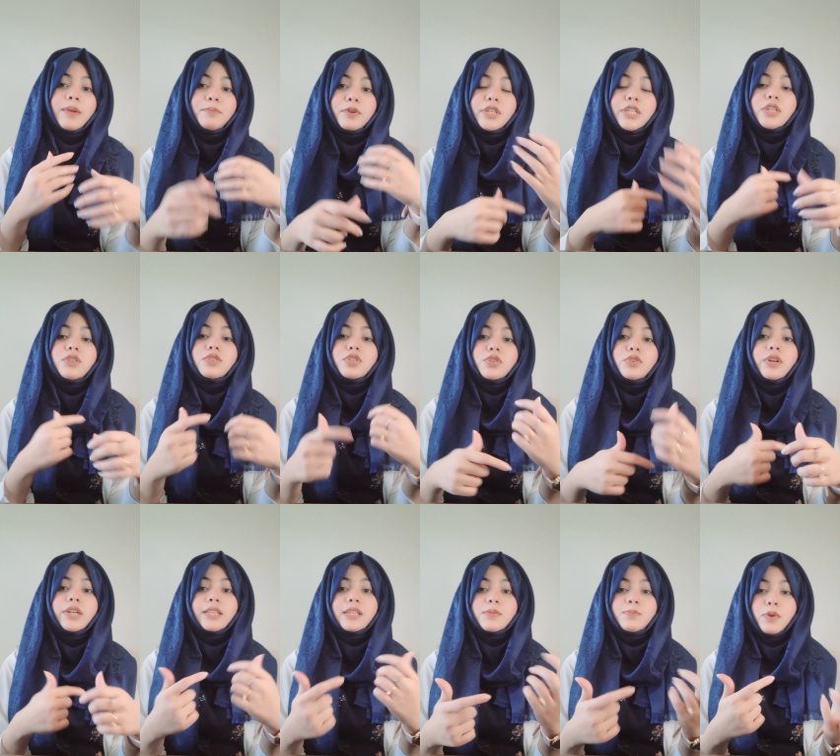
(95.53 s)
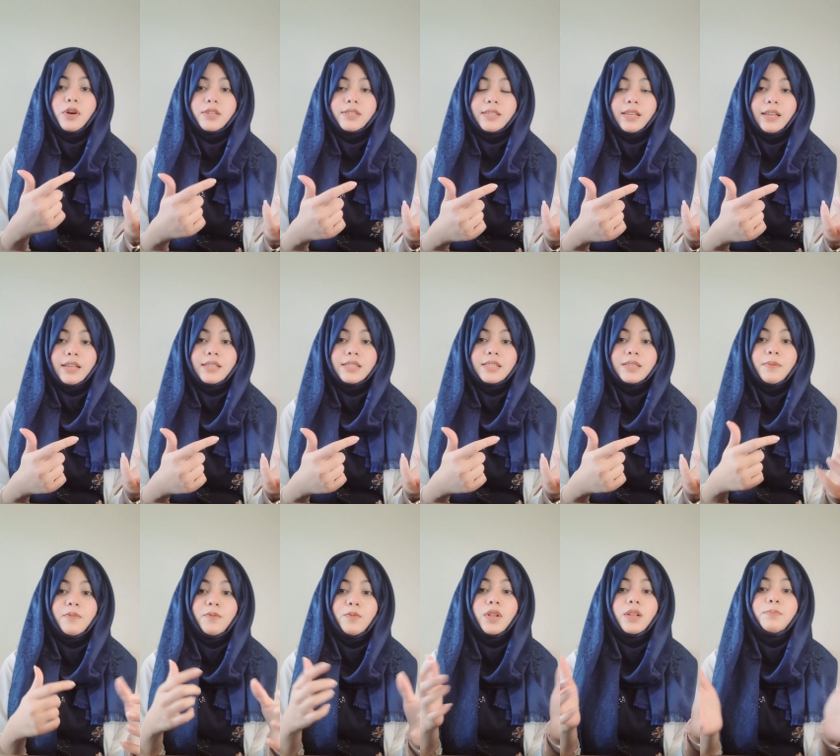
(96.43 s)
produced during this process
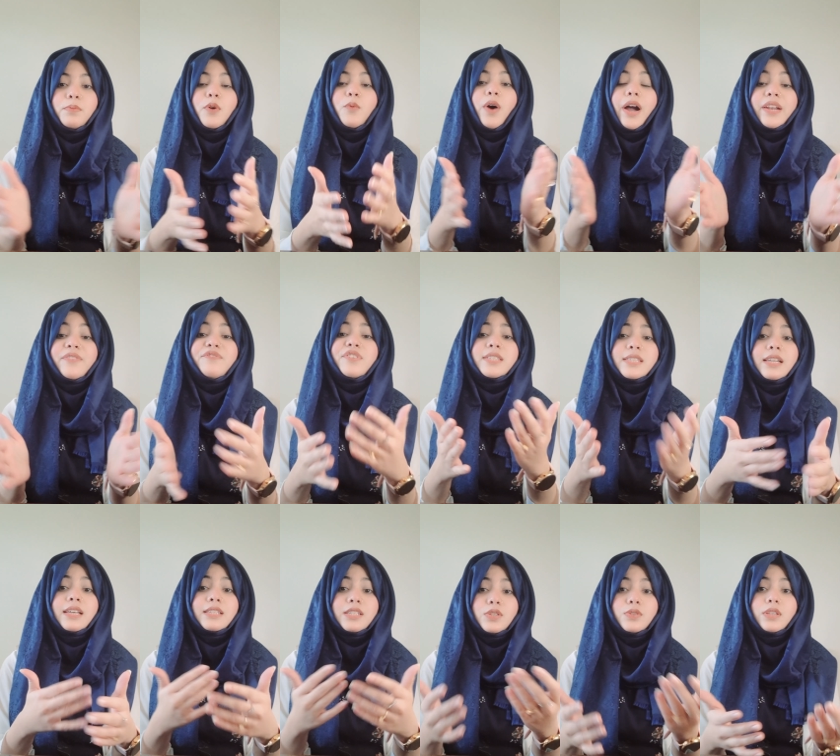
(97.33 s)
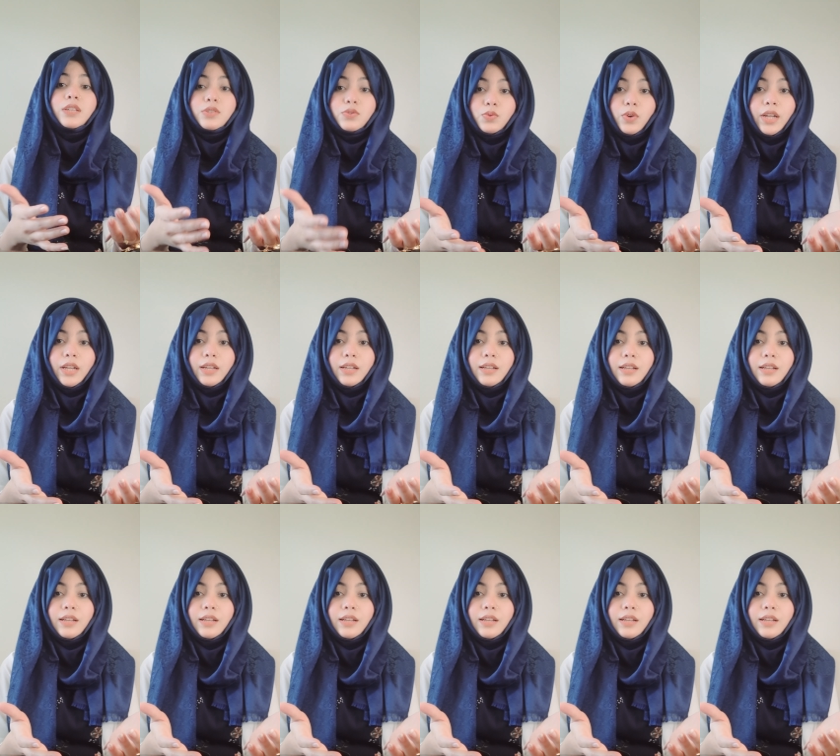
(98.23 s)
will provide fizziness to this drink.